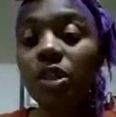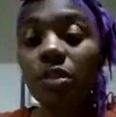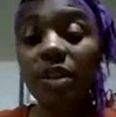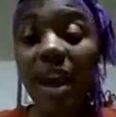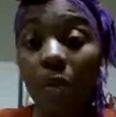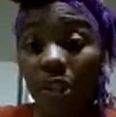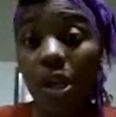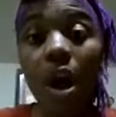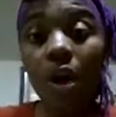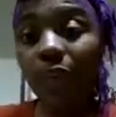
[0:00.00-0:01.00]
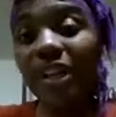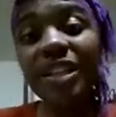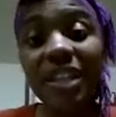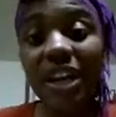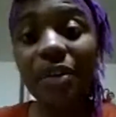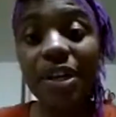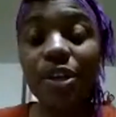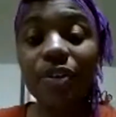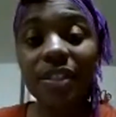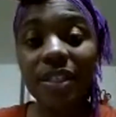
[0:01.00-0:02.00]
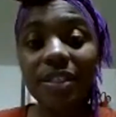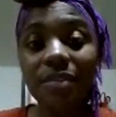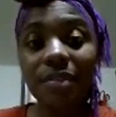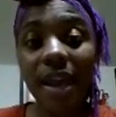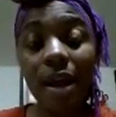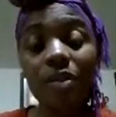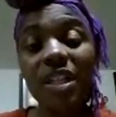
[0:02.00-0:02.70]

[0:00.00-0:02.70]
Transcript: that was already tearing your system down,